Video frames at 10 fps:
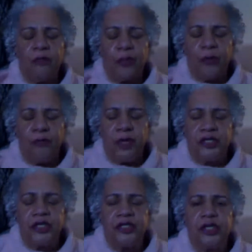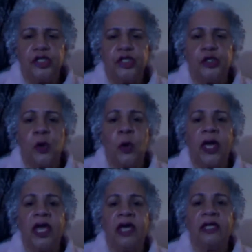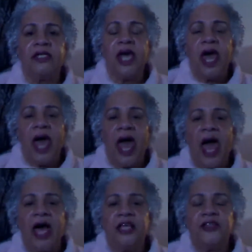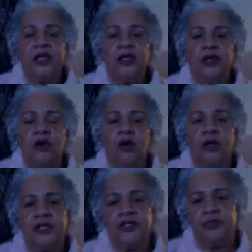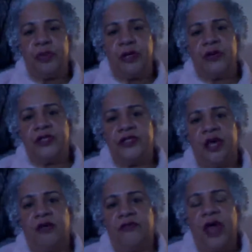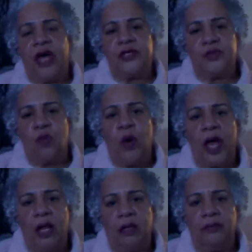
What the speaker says: permission to enjoy it as your spirit self as well.